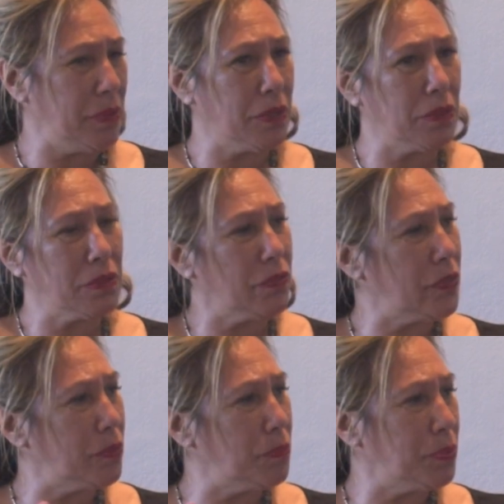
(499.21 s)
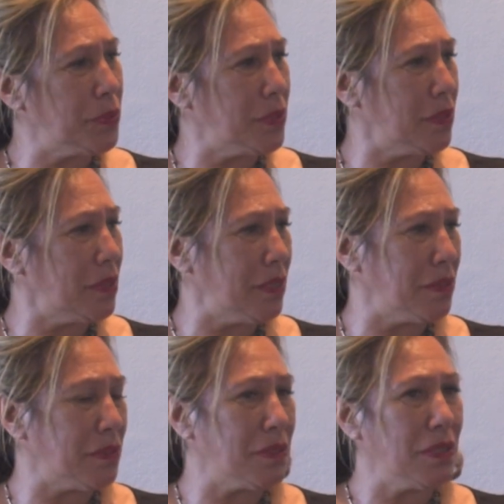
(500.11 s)
Because if you put
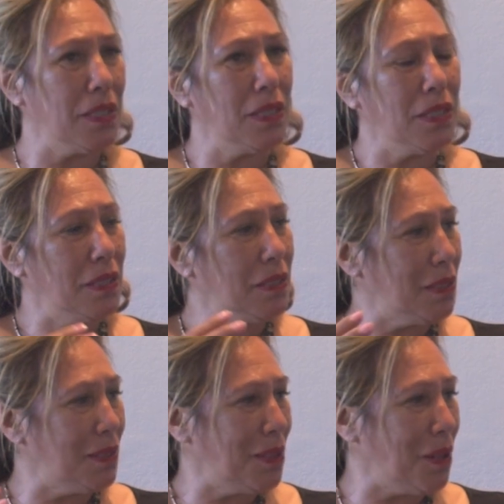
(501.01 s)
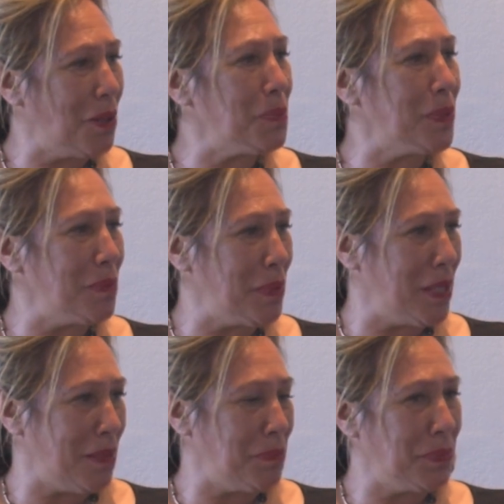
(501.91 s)
things, open them
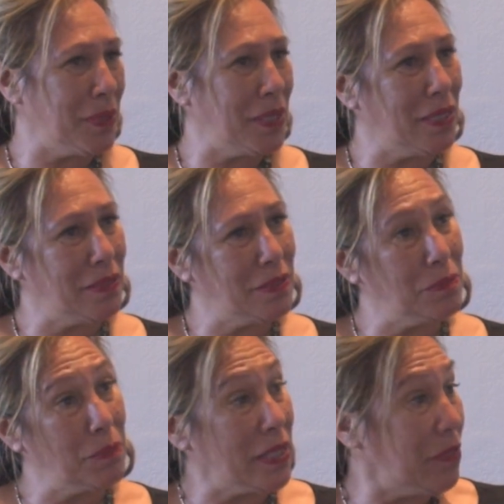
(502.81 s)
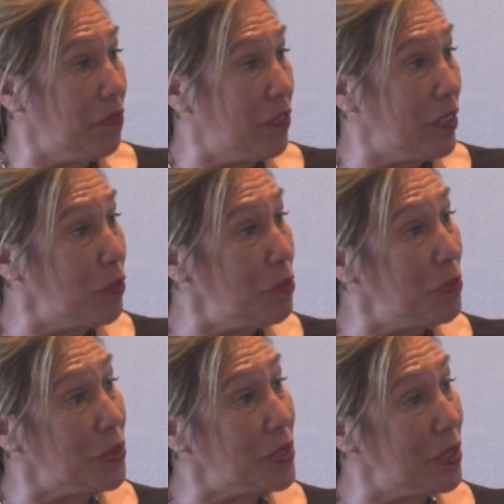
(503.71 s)
up and make a
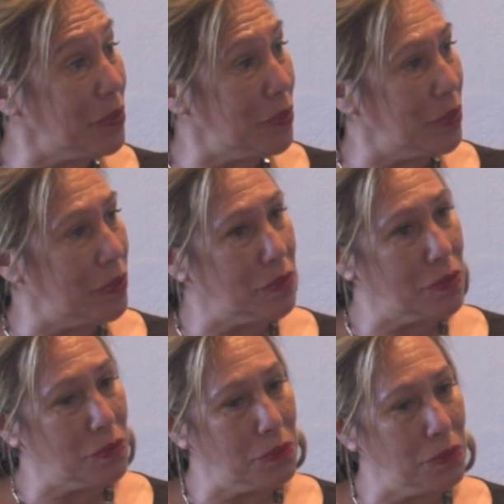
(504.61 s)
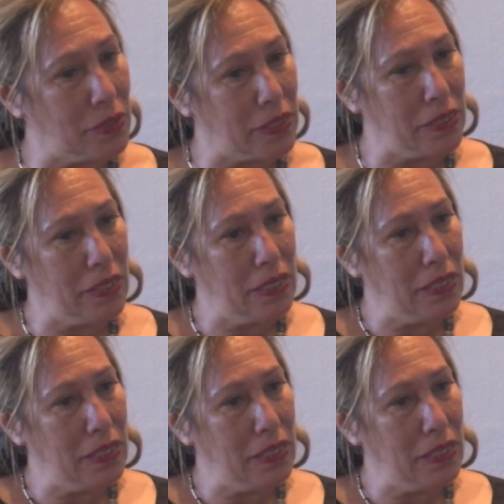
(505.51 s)
film or tell your own story,